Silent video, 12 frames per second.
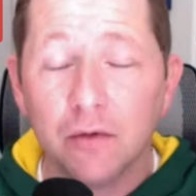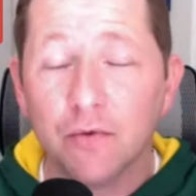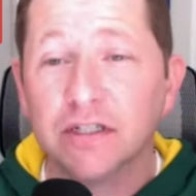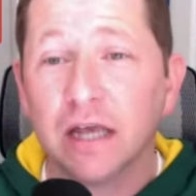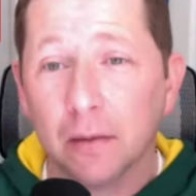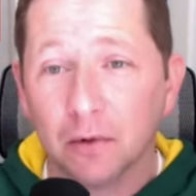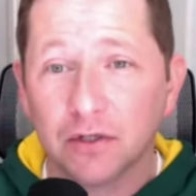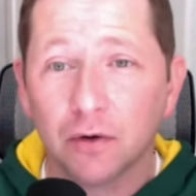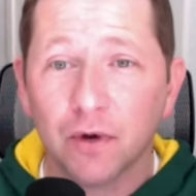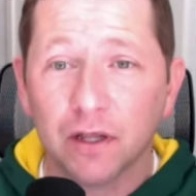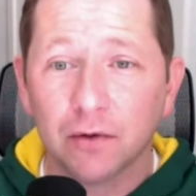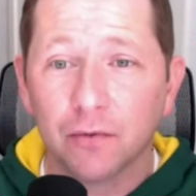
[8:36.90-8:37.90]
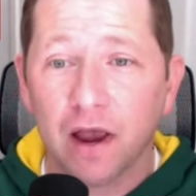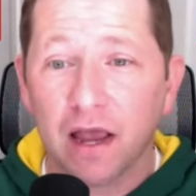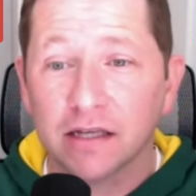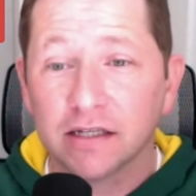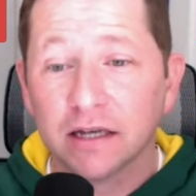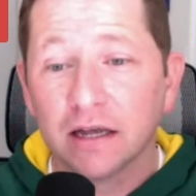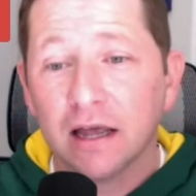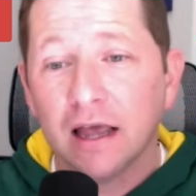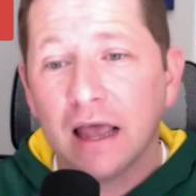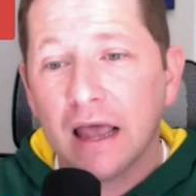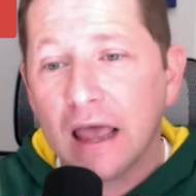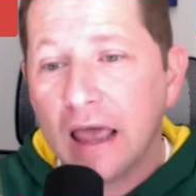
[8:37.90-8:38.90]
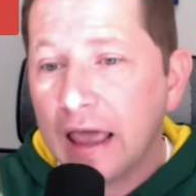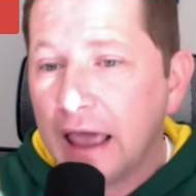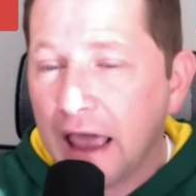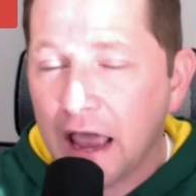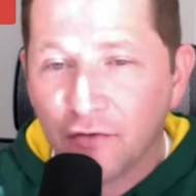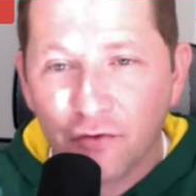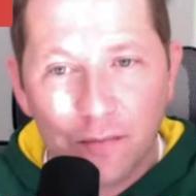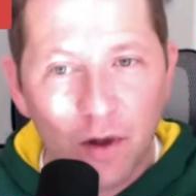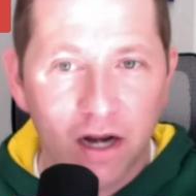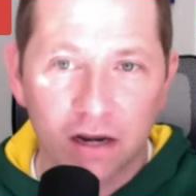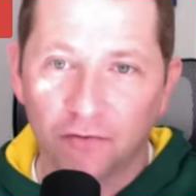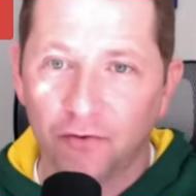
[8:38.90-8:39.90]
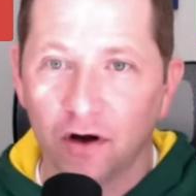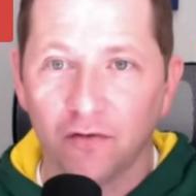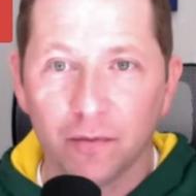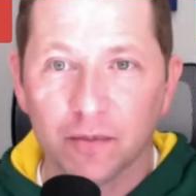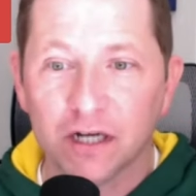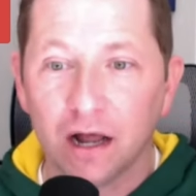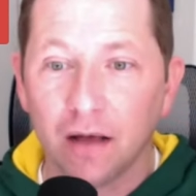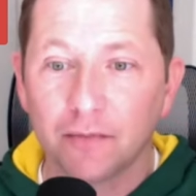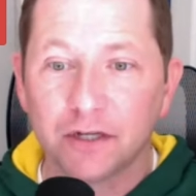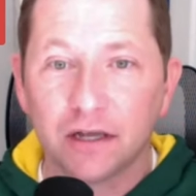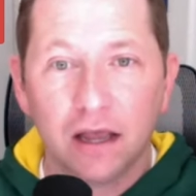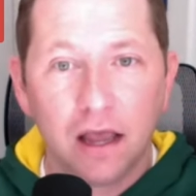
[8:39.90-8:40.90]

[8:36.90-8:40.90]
was able to win the race. Everybody in front of him stopped.